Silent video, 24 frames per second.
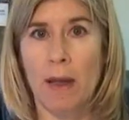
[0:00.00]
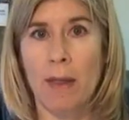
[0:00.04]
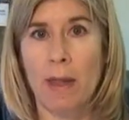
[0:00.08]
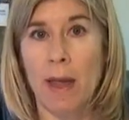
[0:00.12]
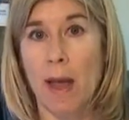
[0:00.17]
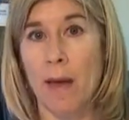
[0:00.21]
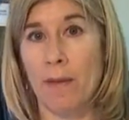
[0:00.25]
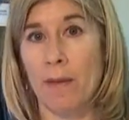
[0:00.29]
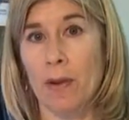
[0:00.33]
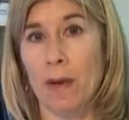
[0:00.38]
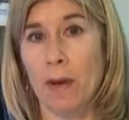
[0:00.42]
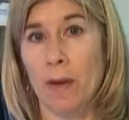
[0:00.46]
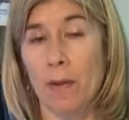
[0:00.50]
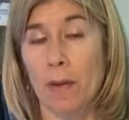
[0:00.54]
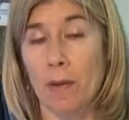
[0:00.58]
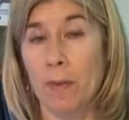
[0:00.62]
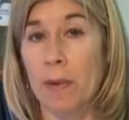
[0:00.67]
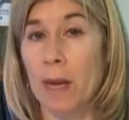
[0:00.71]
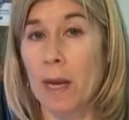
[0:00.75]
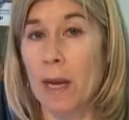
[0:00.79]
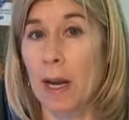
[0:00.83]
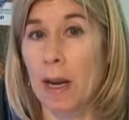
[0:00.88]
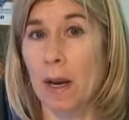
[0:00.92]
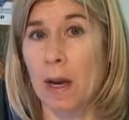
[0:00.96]
They have another
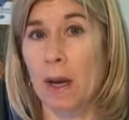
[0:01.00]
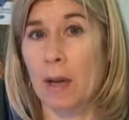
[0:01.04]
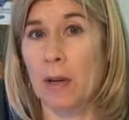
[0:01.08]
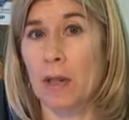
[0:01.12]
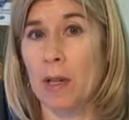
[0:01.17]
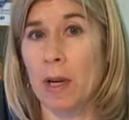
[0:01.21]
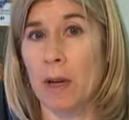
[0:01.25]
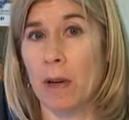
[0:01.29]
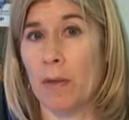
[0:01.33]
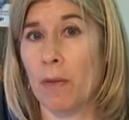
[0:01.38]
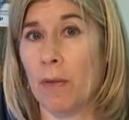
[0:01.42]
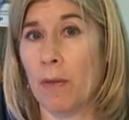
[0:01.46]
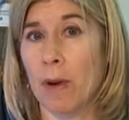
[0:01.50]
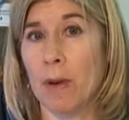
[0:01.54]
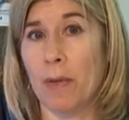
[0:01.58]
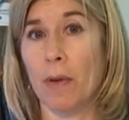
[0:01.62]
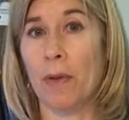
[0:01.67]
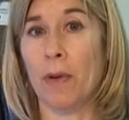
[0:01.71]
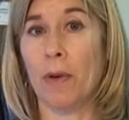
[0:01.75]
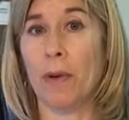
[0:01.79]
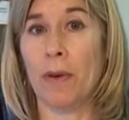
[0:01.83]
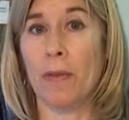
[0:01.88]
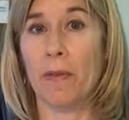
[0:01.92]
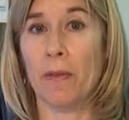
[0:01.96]
meeting on January
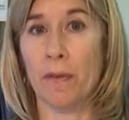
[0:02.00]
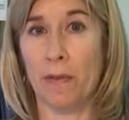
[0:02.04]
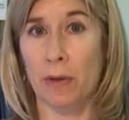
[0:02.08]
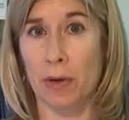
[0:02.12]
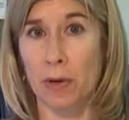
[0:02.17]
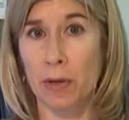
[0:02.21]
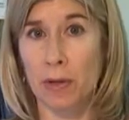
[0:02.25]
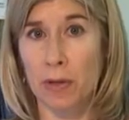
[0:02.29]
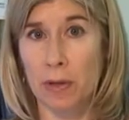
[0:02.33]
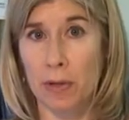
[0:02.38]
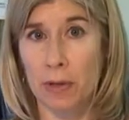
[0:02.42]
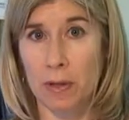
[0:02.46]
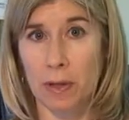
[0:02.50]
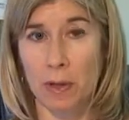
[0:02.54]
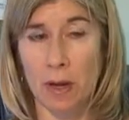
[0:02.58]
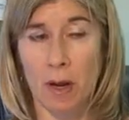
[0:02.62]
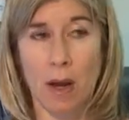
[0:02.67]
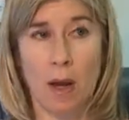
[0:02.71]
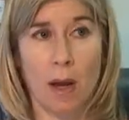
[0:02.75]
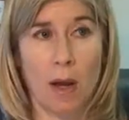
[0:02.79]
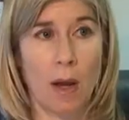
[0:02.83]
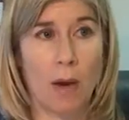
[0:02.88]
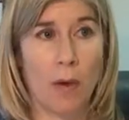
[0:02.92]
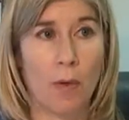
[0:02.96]
31st,
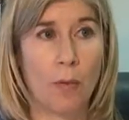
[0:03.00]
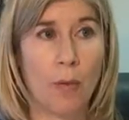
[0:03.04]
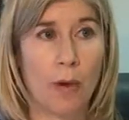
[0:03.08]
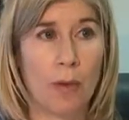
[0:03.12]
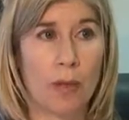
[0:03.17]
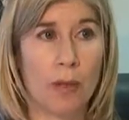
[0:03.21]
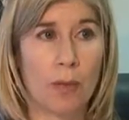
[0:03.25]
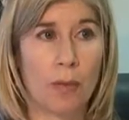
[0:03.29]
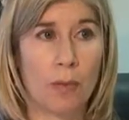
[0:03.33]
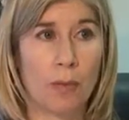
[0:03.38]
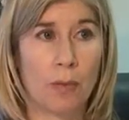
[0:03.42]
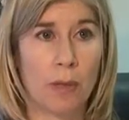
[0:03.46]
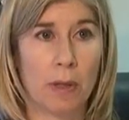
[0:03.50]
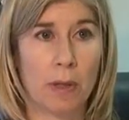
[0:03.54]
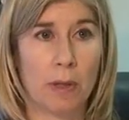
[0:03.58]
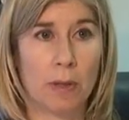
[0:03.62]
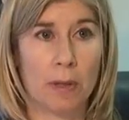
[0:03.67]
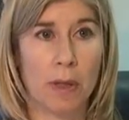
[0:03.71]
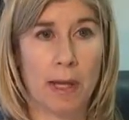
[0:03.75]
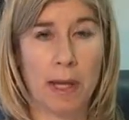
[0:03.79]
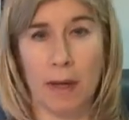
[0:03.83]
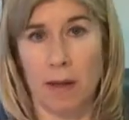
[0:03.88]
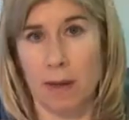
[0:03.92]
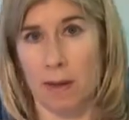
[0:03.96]
which
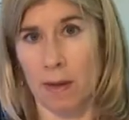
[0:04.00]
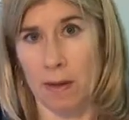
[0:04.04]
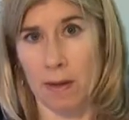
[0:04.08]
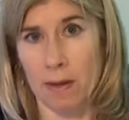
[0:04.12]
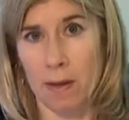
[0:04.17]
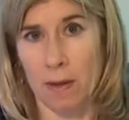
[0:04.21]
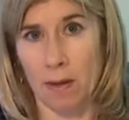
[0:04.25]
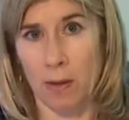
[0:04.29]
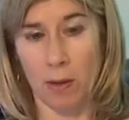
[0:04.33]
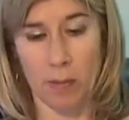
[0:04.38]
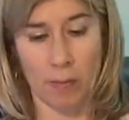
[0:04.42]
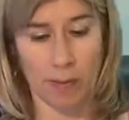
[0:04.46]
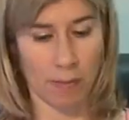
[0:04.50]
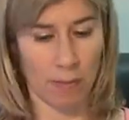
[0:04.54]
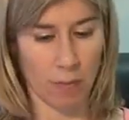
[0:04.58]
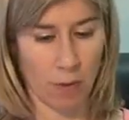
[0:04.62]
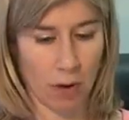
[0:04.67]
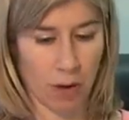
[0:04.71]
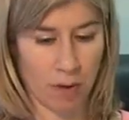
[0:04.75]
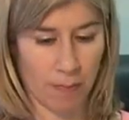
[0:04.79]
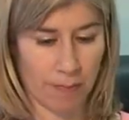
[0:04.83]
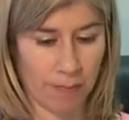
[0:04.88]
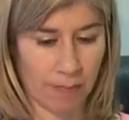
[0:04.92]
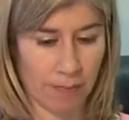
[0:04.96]
we'll get into this a little bit
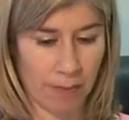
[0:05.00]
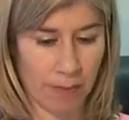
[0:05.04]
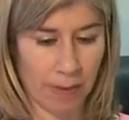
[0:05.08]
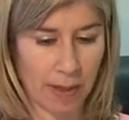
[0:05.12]
more.